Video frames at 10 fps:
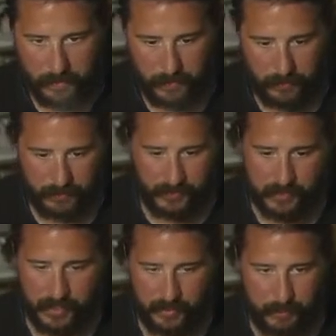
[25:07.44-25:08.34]
with stuff
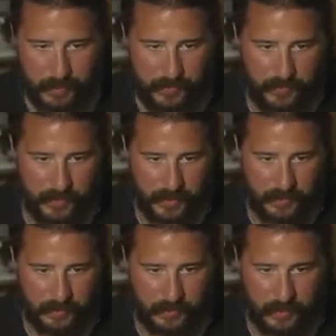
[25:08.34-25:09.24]
that expensive, you kind of
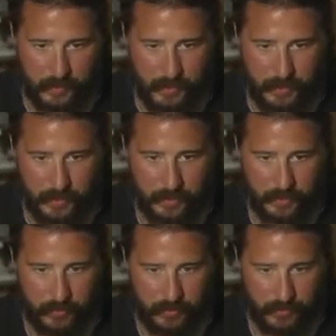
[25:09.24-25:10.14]
have to try to make it go
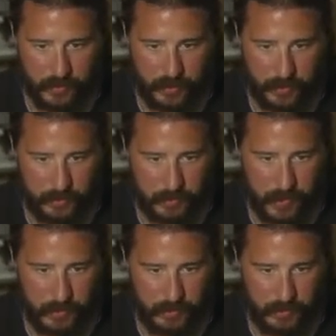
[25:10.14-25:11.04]
the, the extra
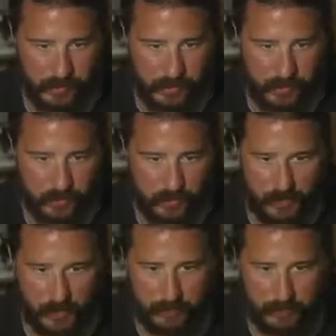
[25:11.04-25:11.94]
mile. It's like nursing
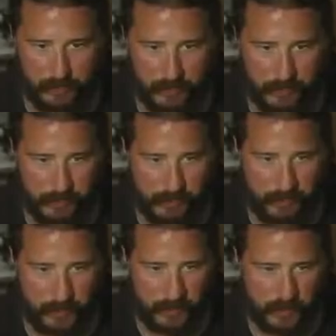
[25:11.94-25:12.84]
a, a
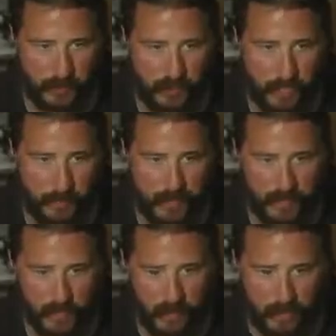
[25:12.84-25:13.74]
jalopy
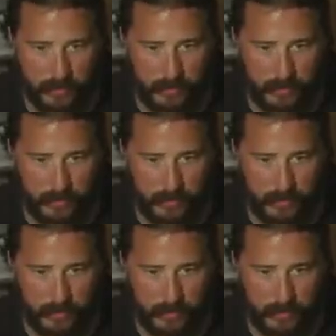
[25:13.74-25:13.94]
car